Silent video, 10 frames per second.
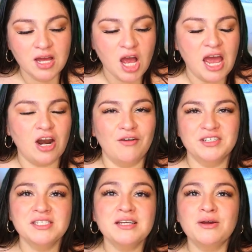And
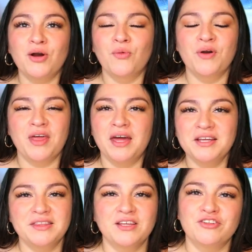obviously with
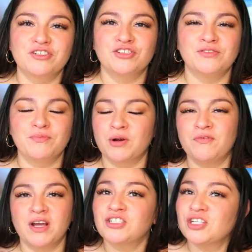anything, there's
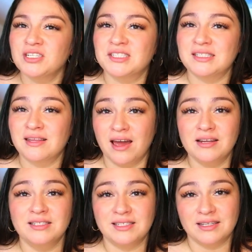perfection does not
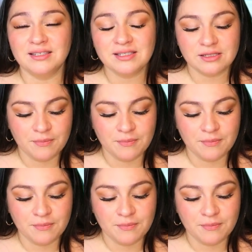exist.